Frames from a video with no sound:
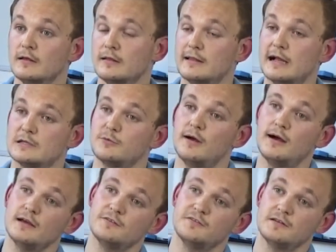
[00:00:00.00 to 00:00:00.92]
That's where
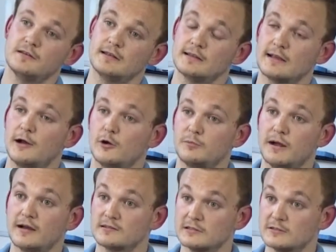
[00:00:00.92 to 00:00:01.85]
I feel that the
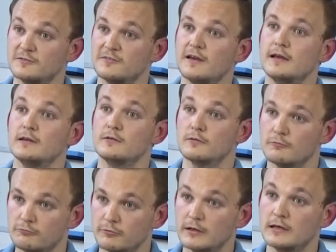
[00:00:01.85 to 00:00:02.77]
chiropractors fit in
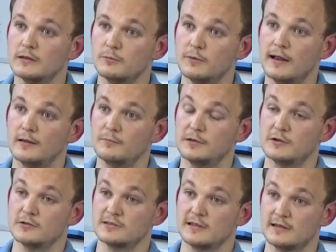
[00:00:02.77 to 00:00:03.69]
really well,
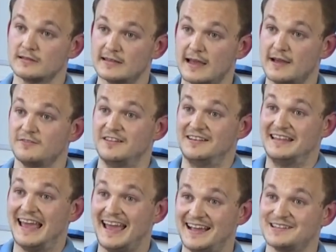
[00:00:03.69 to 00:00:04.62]
because they are
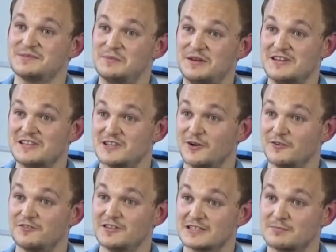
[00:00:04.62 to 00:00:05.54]
definitely experts
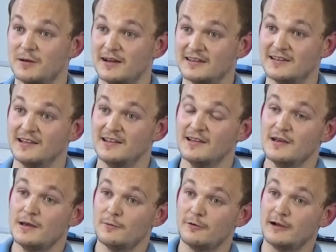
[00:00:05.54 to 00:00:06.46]
of the spine.
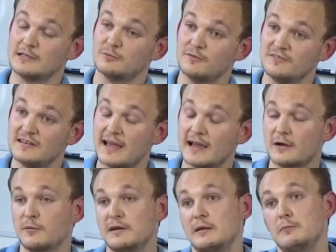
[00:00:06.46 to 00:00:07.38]
Whereas with Nick,
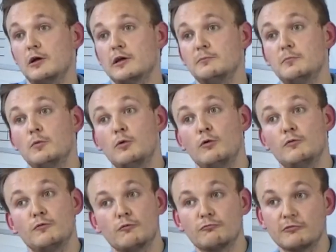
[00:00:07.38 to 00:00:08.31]
when I'm looking more
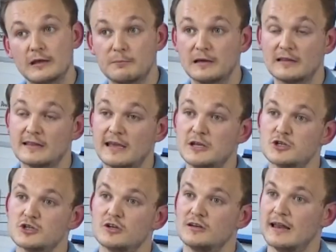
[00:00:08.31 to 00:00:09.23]
for
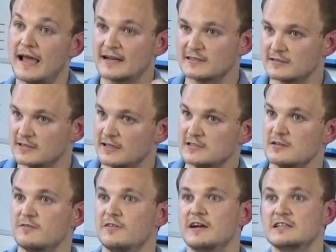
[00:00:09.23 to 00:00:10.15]
rehabilitation, exercise
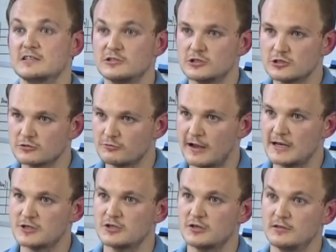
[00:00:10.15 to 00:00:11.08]
advice and
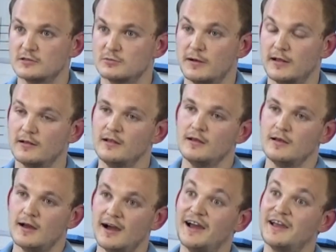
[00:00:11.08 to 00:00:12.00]
stretching as well,
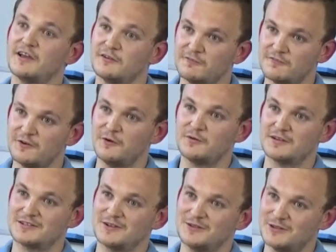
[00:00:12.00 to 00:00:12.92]
I can
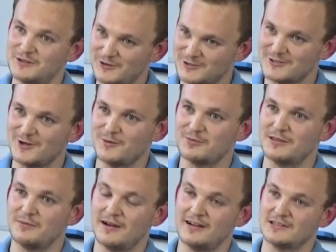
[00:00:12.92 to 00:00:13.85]
focus on the
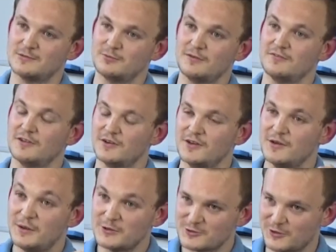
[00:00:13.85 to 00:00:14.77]
osteopathy parts with the
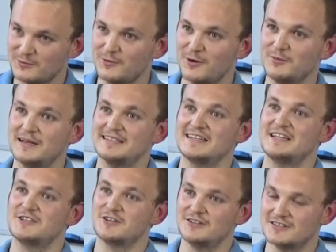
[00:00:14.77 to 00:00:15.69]
joint
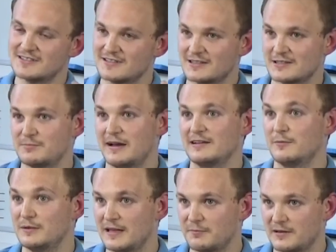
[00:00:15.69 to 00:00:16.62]
mobilizations, the spinal
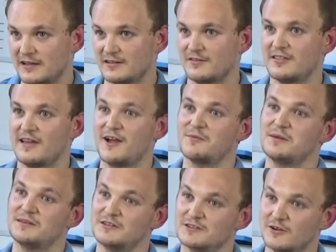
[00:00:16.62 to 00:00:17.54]
manipulator therapy
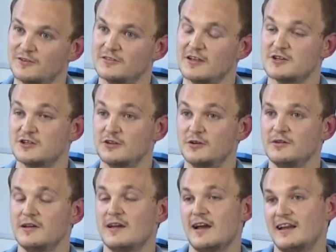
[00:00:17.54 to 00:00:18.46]
and the soft tissue,
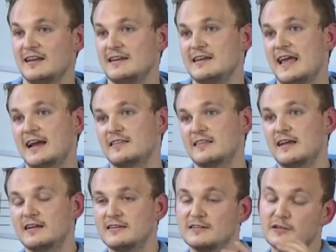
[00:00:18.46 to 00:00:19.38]
and then Nick
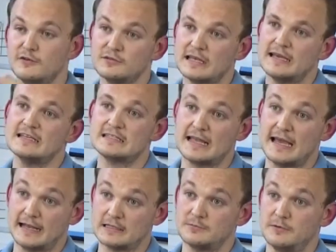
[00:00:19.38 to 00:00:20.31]
then can use his
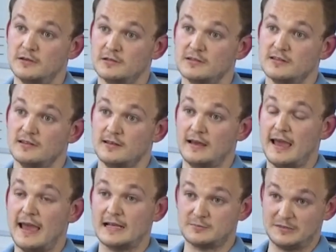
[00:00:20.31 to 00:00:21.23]

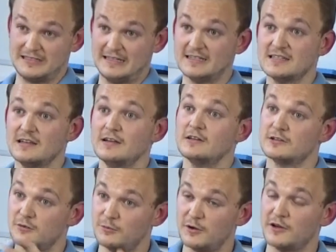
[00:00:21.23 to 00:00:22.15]
expertise
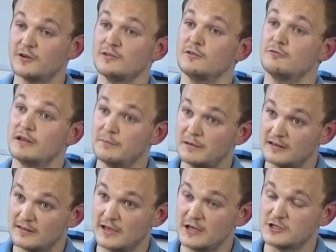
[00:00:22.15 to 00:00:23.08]
to work on the
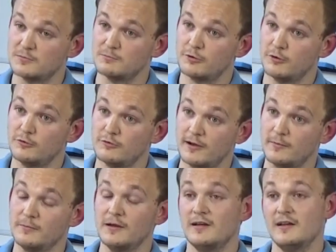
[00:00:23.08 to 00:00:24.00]
rehabilitation
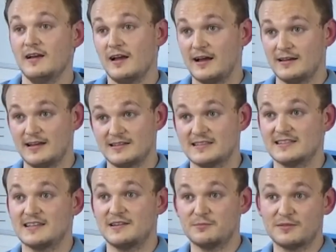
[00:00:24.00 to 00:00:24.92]
program. And as I
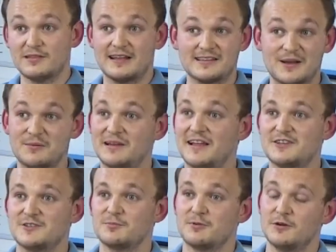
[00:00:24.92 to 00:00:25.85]
said, with that
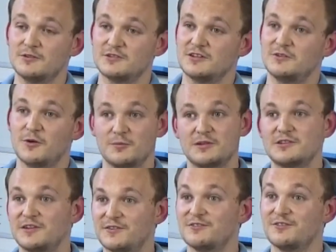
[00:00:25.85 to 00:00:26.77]
double-edged approach, it normally
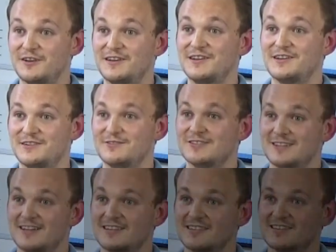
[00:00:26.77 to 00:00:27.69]
achieves really good
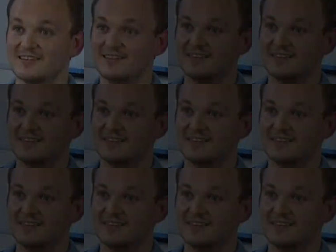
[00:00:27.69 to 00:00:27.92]
results.